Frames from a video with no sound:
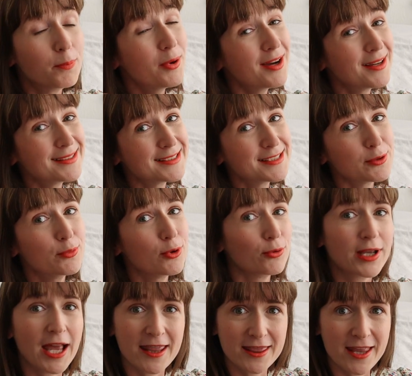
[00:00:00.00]
But
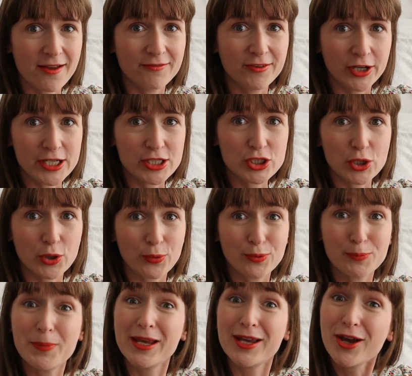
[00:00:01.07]
we'll get there very
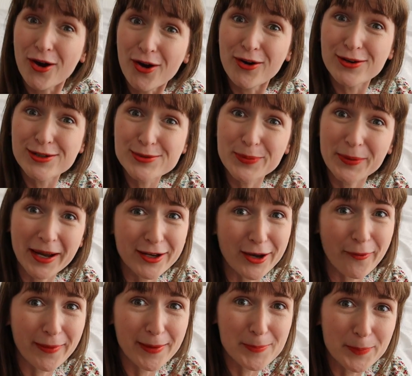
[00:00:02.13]
soon because we're
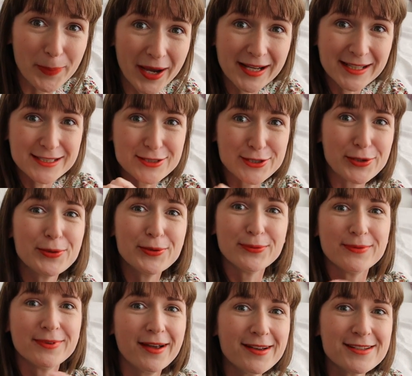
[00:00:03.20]
going back to
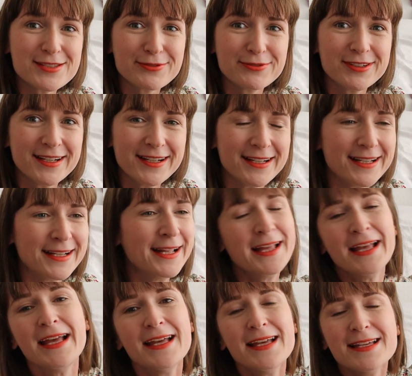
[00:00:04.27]
nursery.
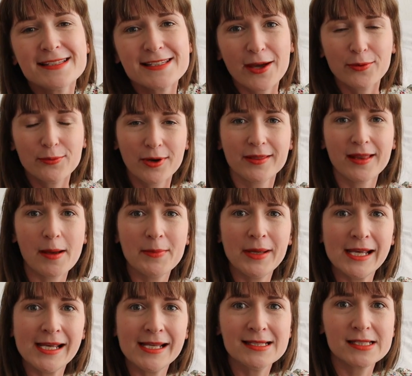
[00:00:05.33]
So what that
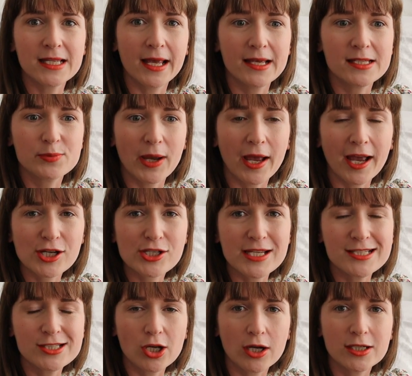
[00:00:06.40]
means is we're
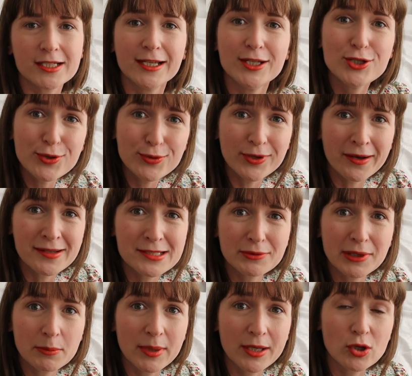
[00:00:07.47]
actually starting a new
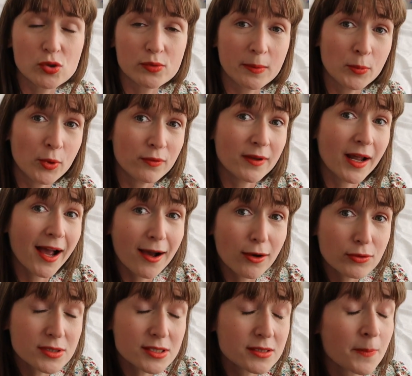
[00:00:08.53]
nursery because we moved
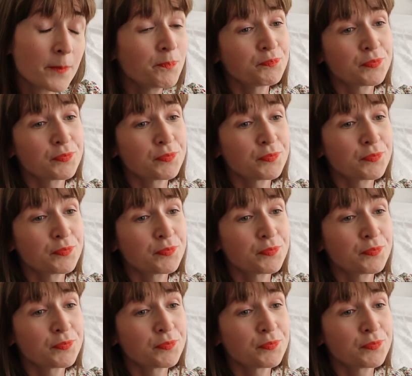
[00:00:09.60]
house.